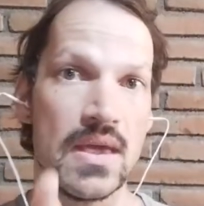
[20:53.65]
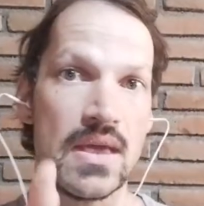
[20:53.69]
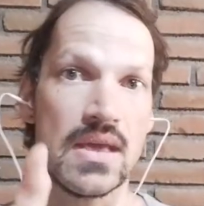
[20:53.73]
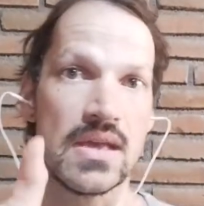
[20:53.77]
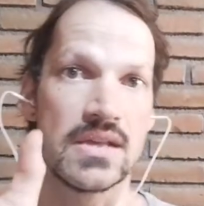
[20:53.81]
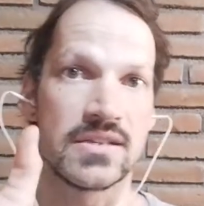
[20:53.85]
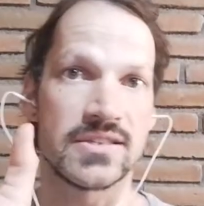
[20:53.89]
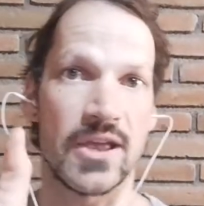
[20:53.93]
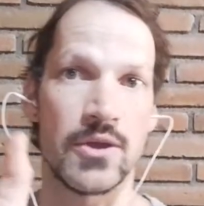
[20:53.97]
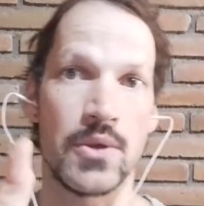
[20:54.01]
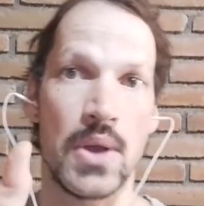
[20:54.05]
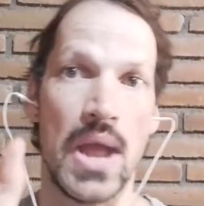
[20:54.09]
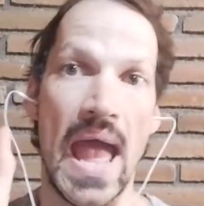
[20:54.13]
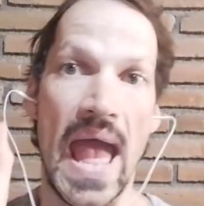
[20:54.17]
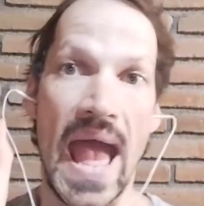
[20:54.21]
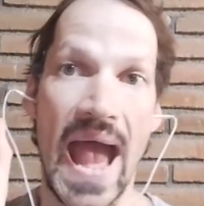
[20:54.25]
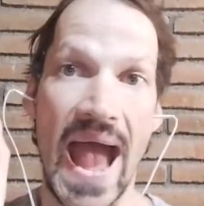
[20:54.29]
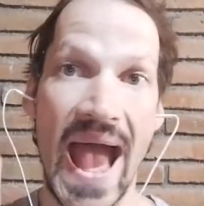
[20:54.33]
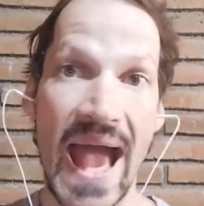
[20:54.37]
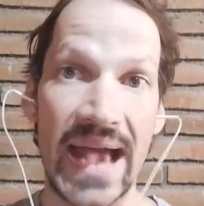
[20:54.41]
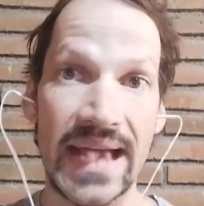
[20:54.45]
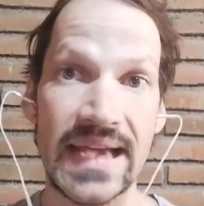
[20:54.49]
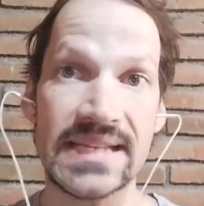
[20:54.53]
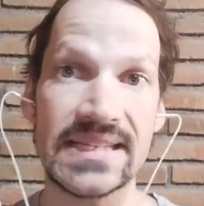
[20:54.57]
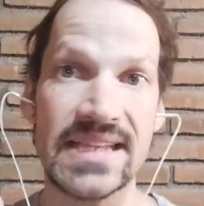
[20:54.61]
So
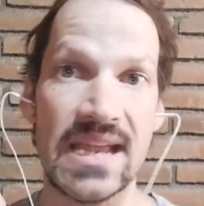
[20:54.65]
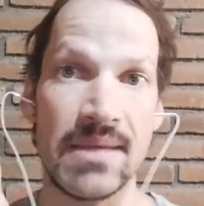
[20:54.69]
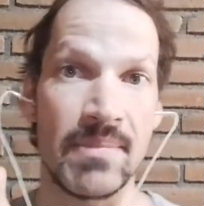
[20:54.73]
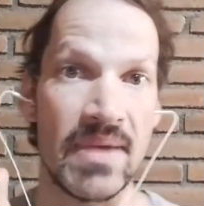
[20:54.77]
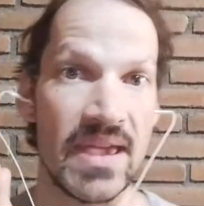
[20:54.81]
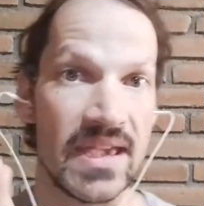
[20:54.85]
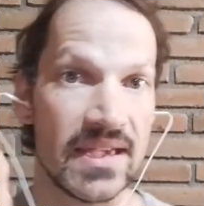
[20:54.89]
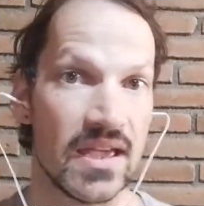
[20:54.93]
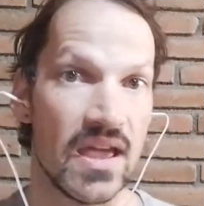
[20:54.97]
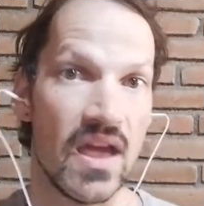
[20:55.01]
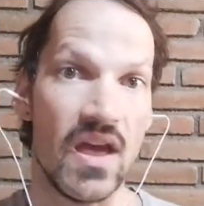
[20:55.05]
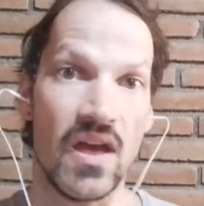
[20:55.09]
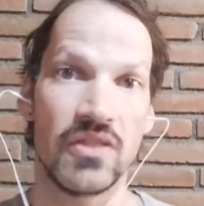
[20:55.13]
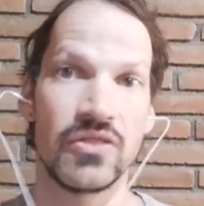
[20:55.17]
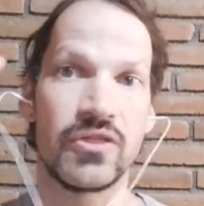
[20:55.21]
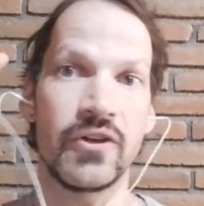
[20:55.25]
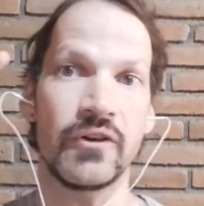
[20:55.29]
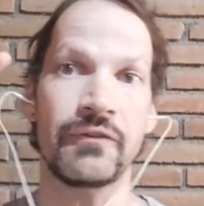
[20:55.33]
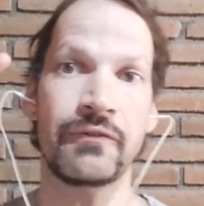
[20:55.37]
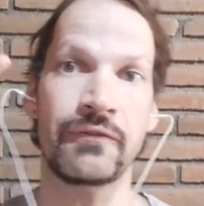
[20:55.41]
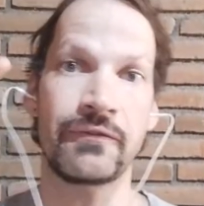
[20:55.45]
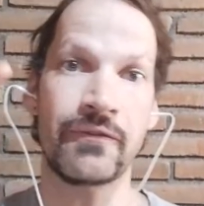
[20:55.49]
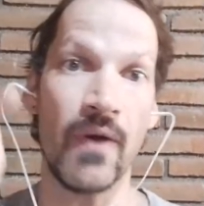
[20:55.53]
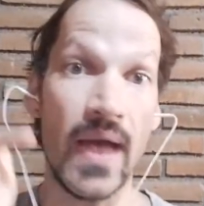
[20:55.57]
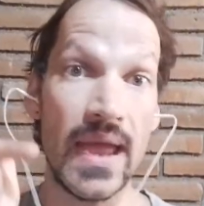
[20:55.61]
academic, the
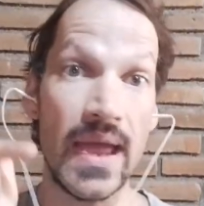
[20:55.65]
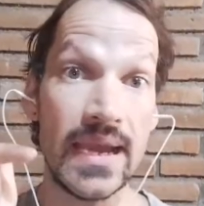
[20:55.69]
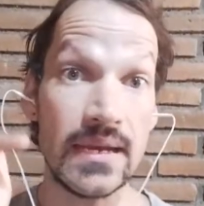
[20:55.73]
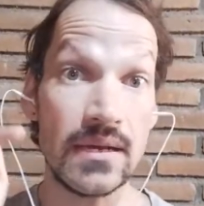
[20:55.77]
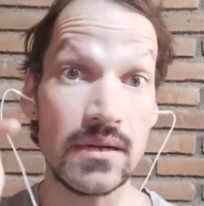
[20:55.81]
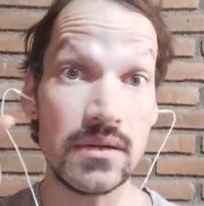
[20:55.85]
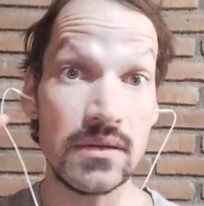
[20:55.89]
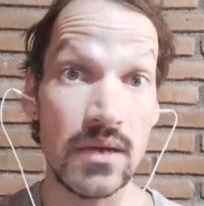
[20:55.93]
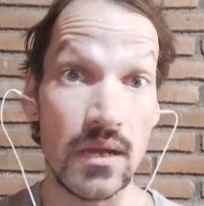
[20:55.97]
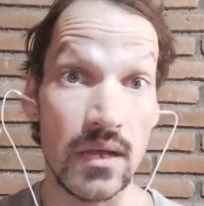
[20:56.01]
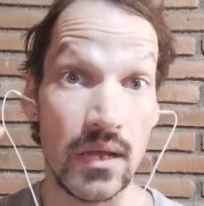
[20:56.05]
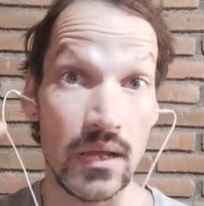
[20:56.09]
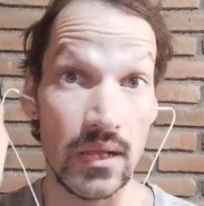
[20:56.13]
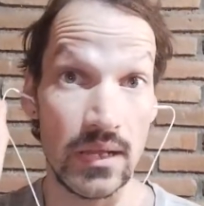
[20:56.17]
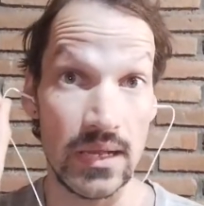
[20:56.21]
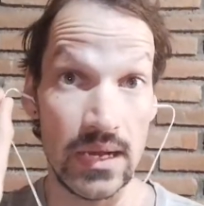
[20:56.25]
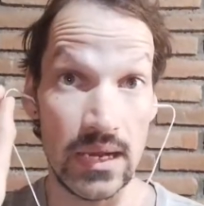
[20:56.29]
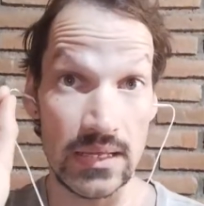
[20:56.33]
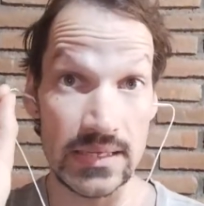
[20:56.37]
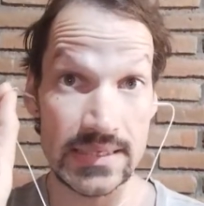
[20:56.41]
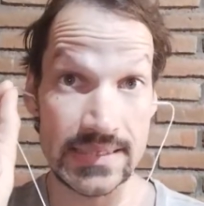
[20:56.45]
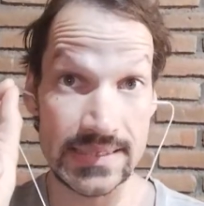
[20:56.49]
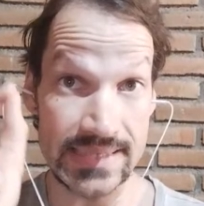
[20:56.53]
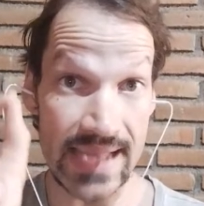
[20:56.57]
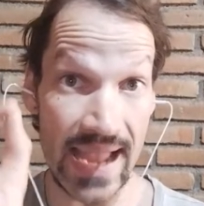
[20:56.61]
final
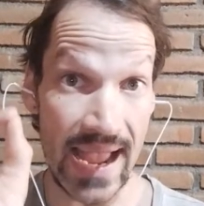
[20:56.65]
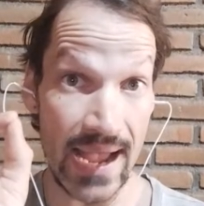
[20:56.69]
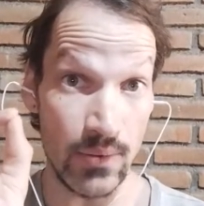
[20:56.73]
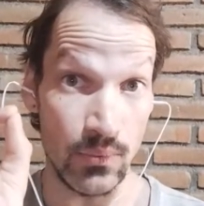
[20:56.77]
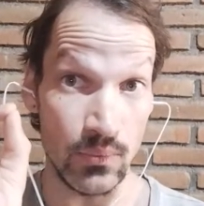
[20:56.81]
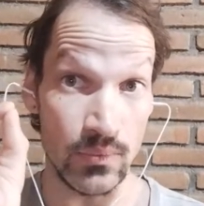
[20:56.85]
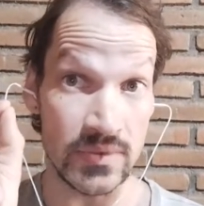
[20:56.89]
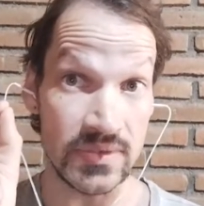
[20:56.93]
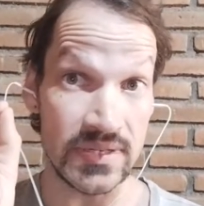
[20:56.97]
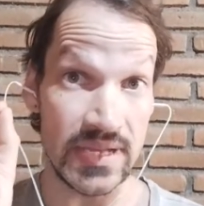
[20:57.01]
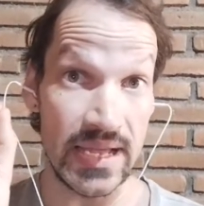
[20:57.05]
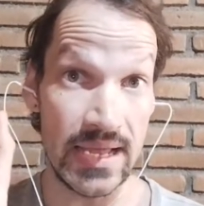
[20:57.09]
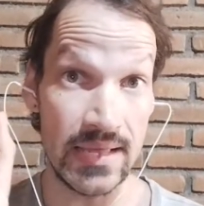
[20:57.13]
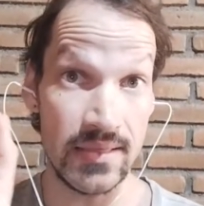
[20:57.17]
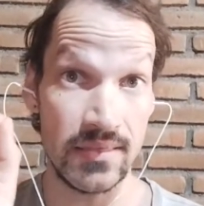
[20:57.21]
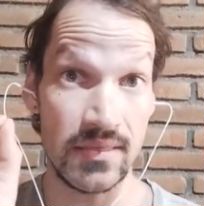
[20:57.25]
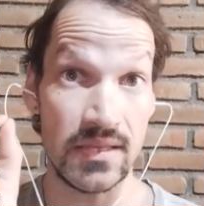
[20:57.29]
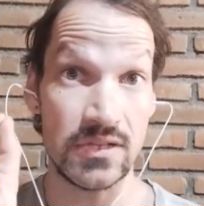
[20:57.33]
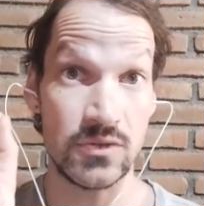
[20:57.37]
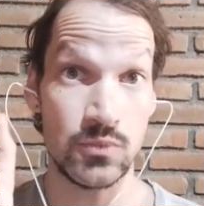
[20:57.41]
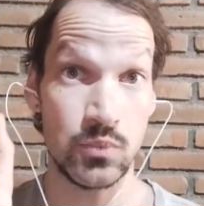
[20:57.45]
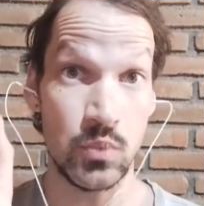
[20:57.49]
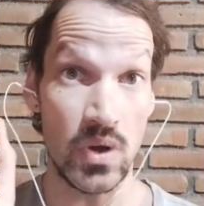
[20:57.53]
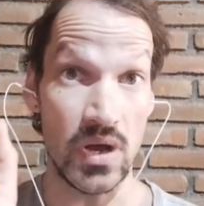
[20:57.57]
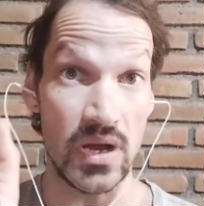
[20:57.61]
sound in
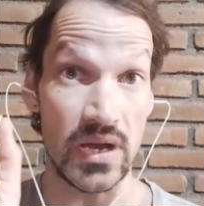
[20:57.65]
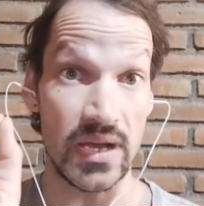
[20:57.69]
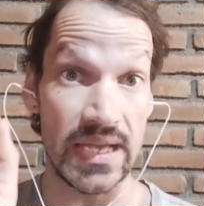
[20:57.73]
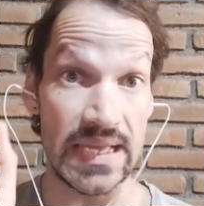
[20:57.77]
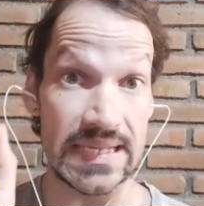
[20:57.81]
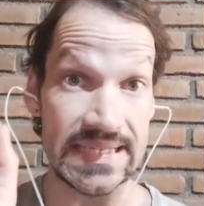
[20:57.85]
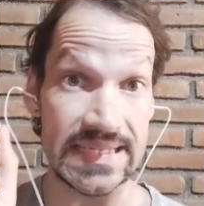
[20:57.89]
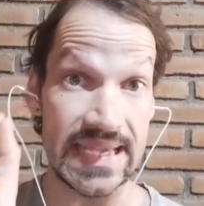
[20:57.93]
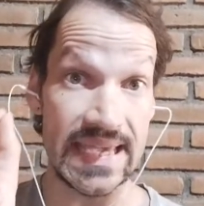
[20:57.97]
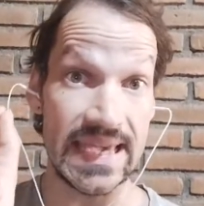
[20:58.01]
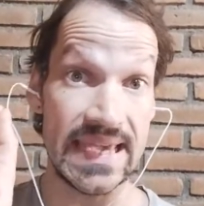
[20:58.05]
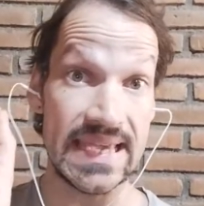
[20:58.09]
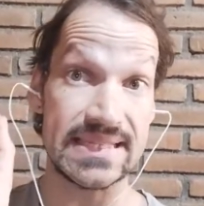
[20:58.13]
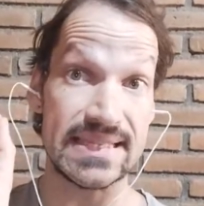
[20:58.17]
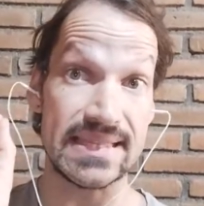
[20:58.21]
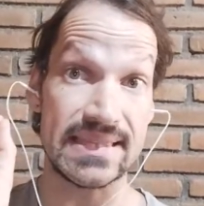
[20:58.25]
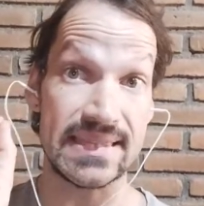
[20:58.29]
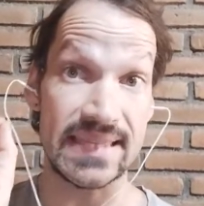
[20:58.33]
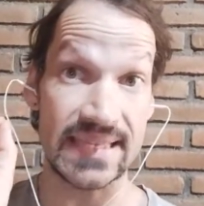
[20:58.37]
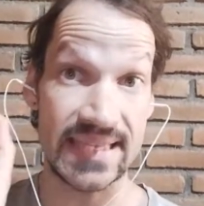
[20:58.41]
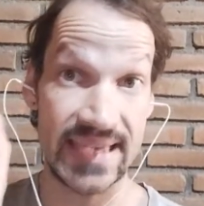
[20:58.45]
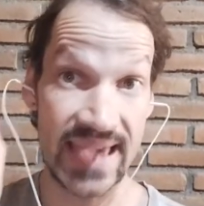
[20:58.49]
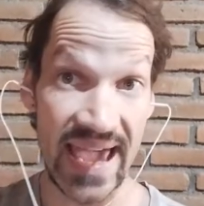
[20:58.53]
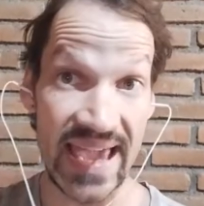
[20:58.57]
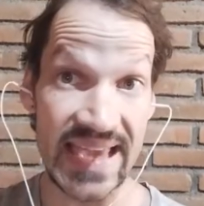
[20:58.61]
this word is the
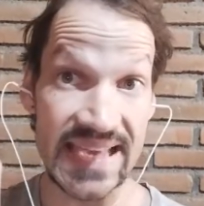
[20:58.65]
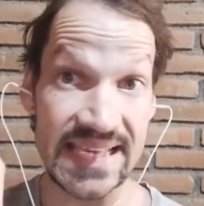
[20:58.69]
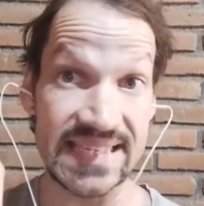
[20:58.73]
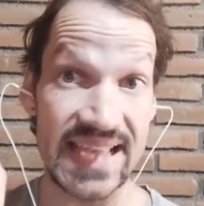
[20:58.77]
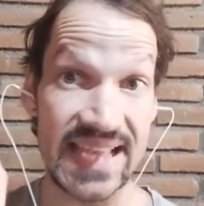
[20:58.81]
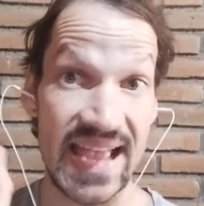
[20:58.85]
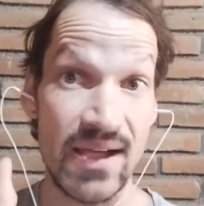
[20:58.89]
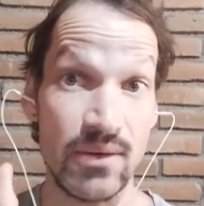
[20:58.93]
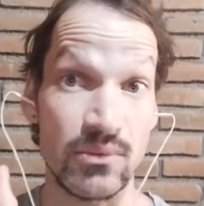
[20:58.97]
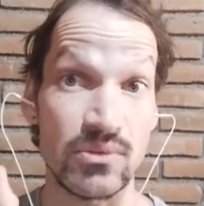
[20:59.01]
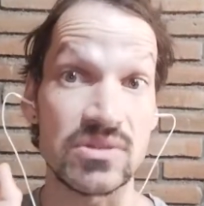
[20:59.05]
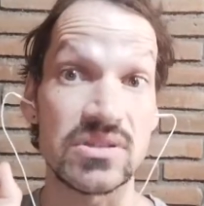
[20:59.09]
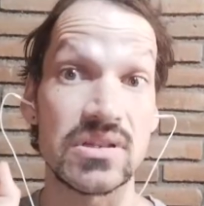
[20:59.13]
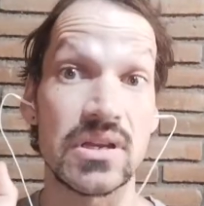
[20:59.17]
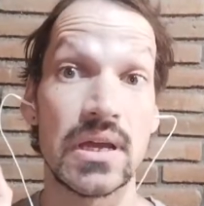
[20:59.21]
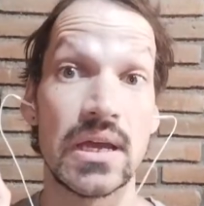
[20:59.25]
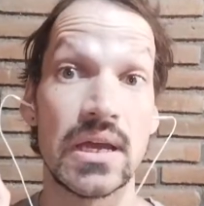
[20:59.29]
K sound,